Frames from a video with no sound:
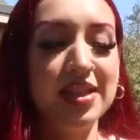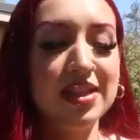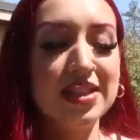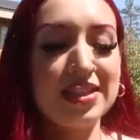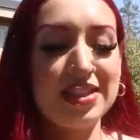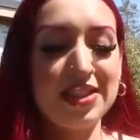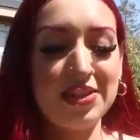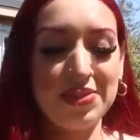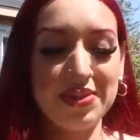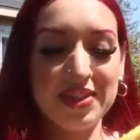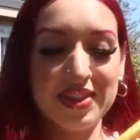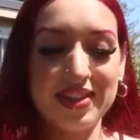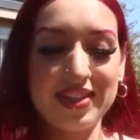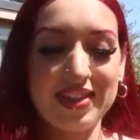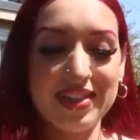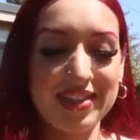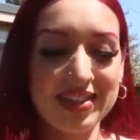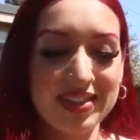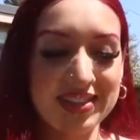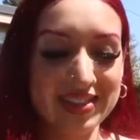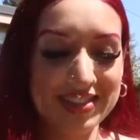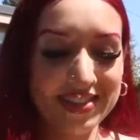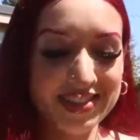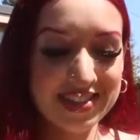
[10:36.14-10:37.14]
Let's see what it
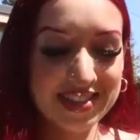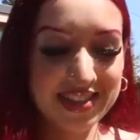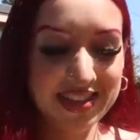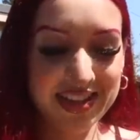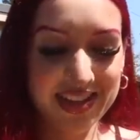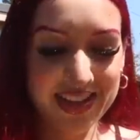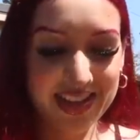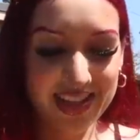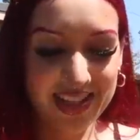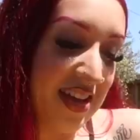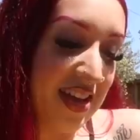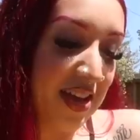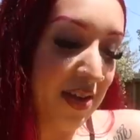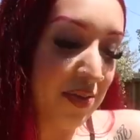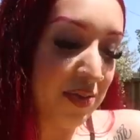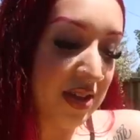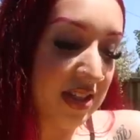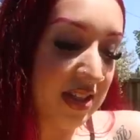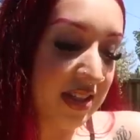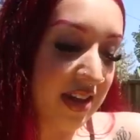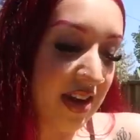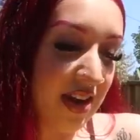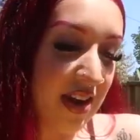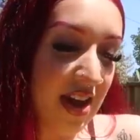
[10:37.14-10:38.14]
is. I'm
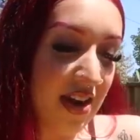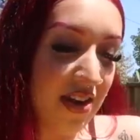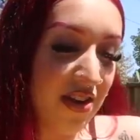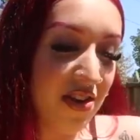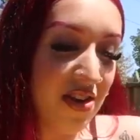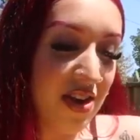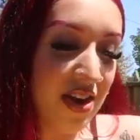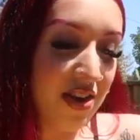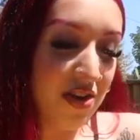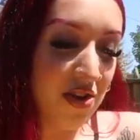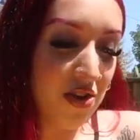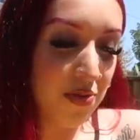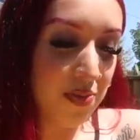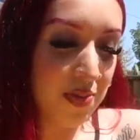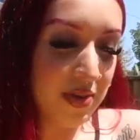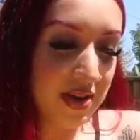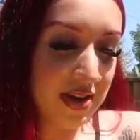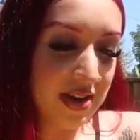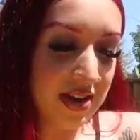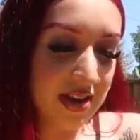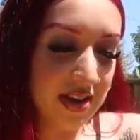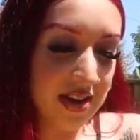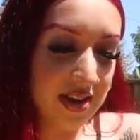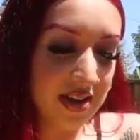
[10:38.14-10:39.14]
just scared. I don't know how to
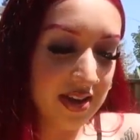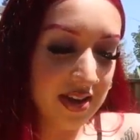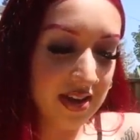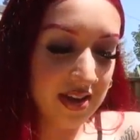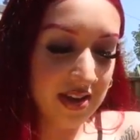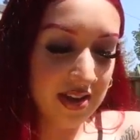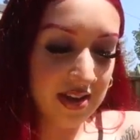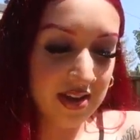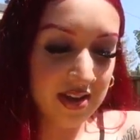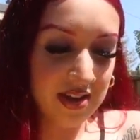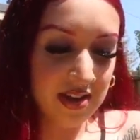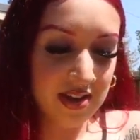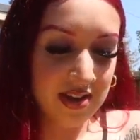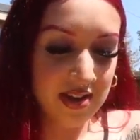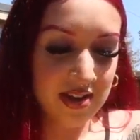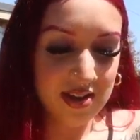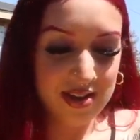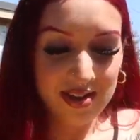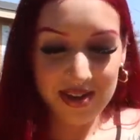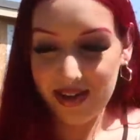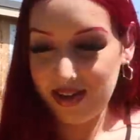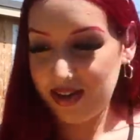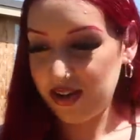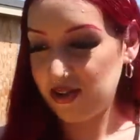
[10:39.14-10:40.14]
open it.
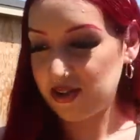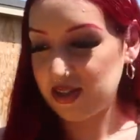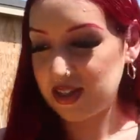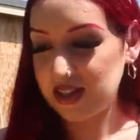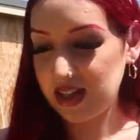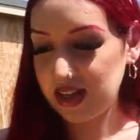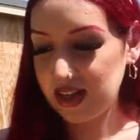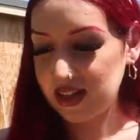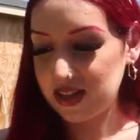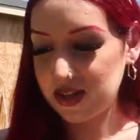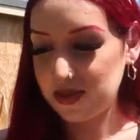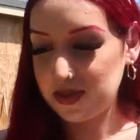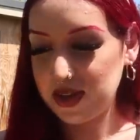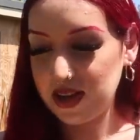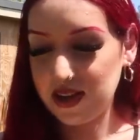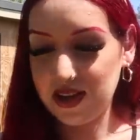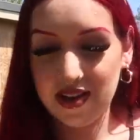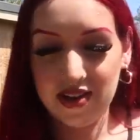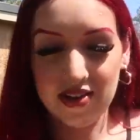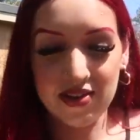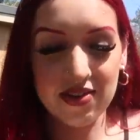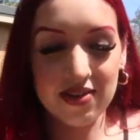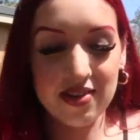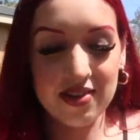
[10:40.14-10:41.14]
Oh, see, like it's upside
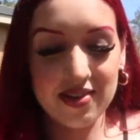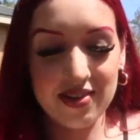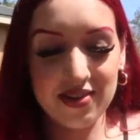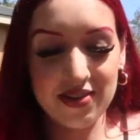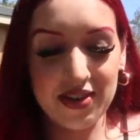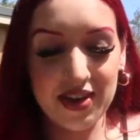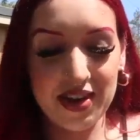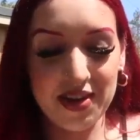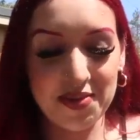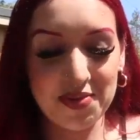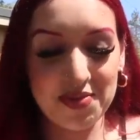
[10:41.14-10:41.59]
down. Okay.